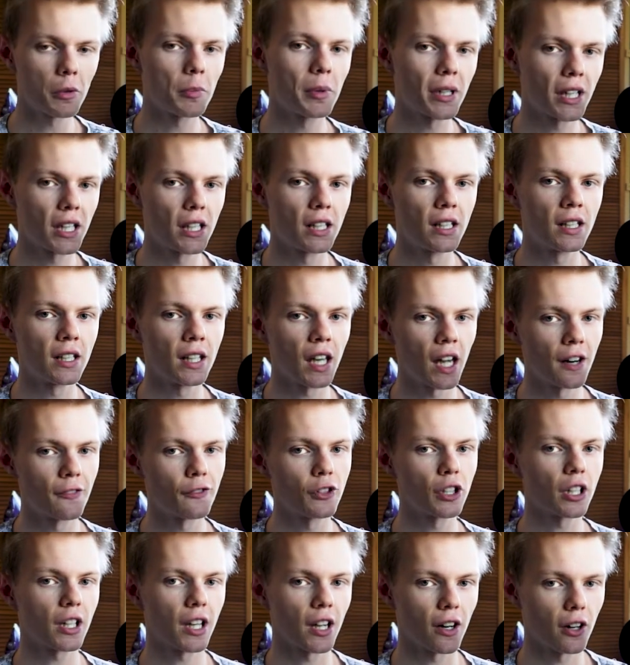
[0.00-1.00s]
the beginning,
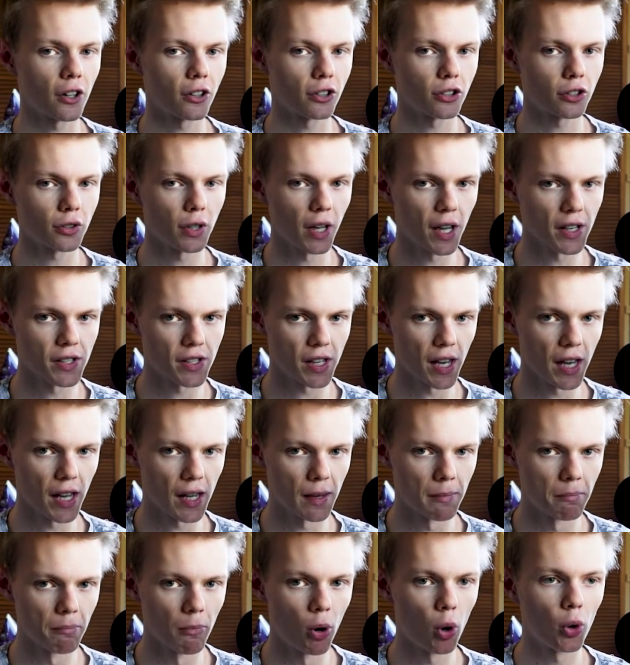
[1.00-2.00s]
every character has
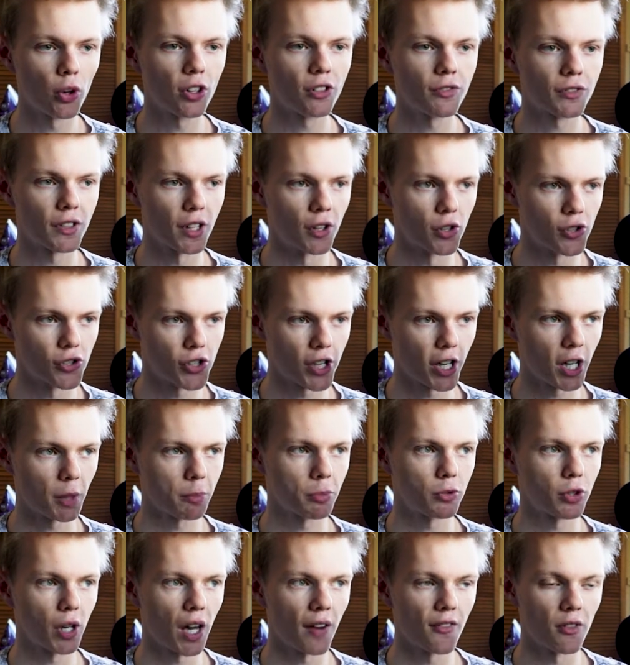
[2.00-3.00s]
a motive. They're set
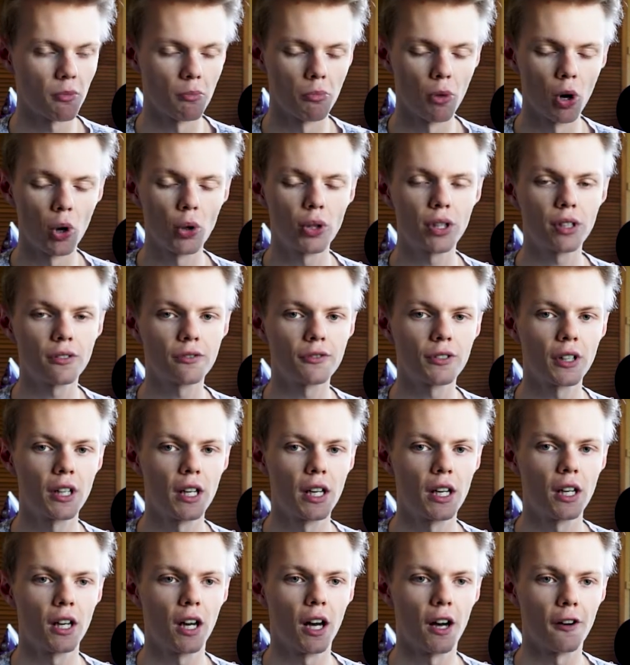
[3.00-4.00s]
up to have a motive
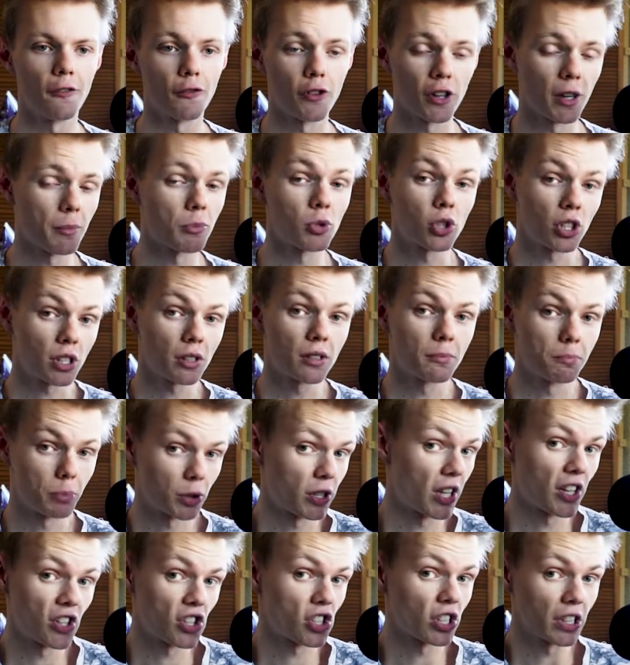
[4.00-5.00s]
for them to
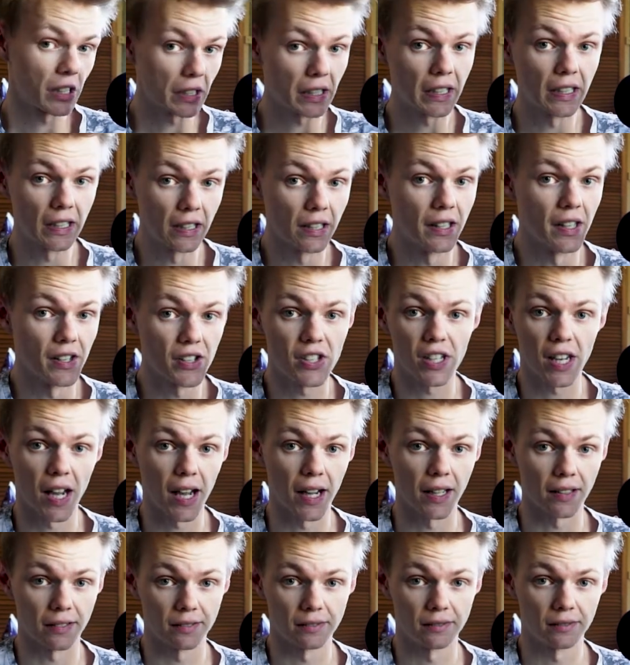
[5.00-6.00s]
potentially kill this
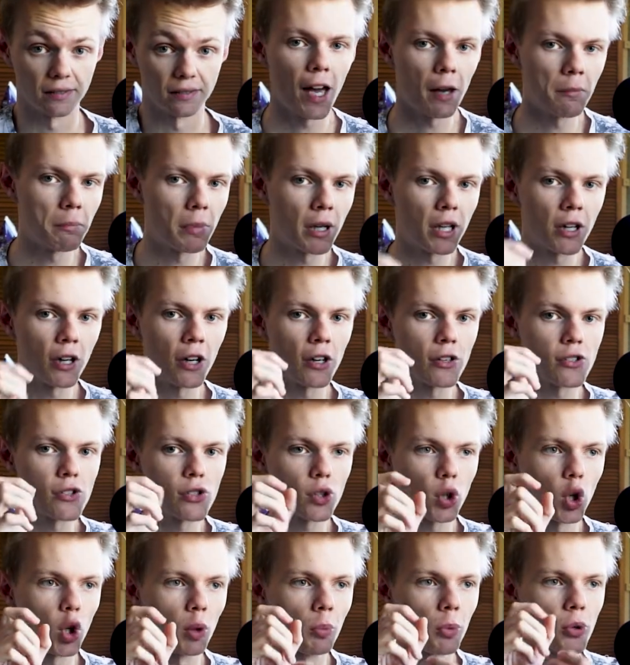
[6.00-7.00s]
guy. And
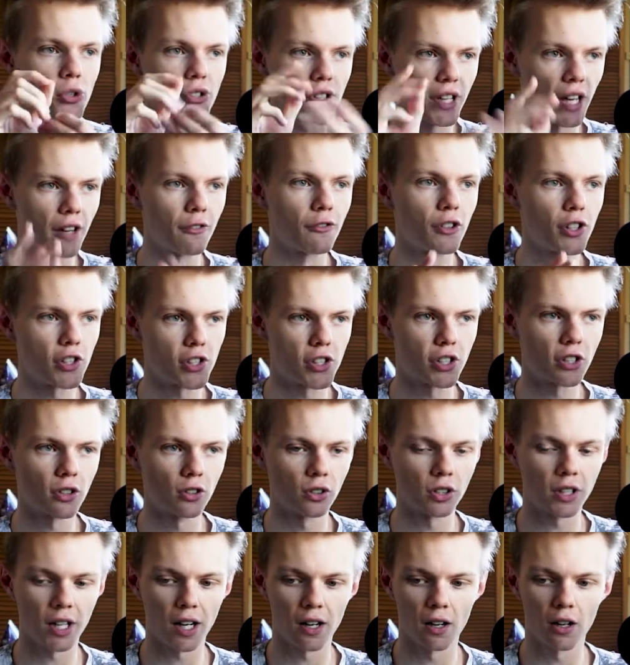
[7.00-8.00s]
because almost every
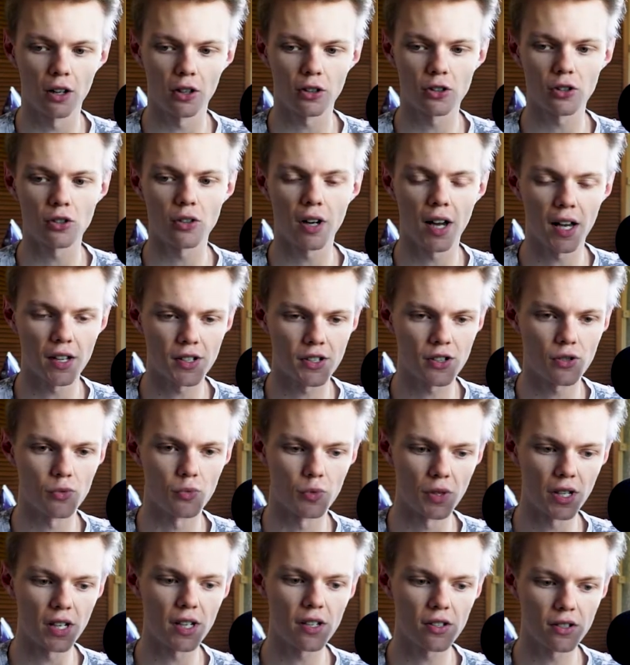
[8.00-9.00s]
single character has a
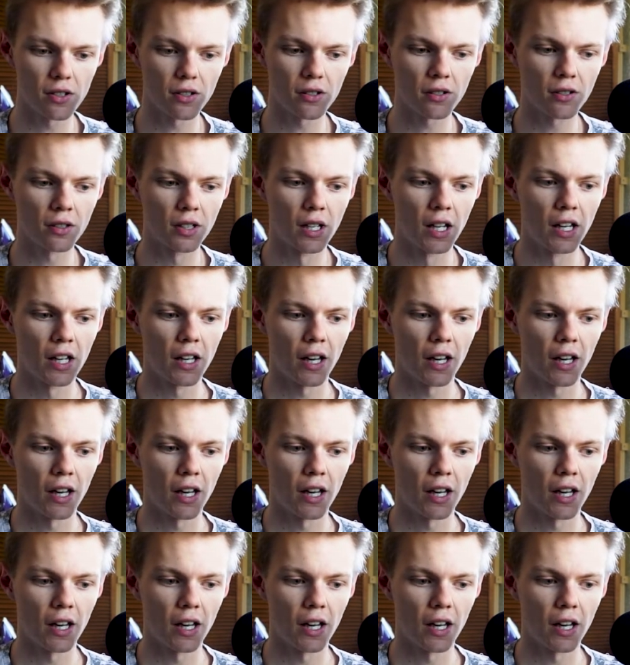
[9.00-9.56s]
reason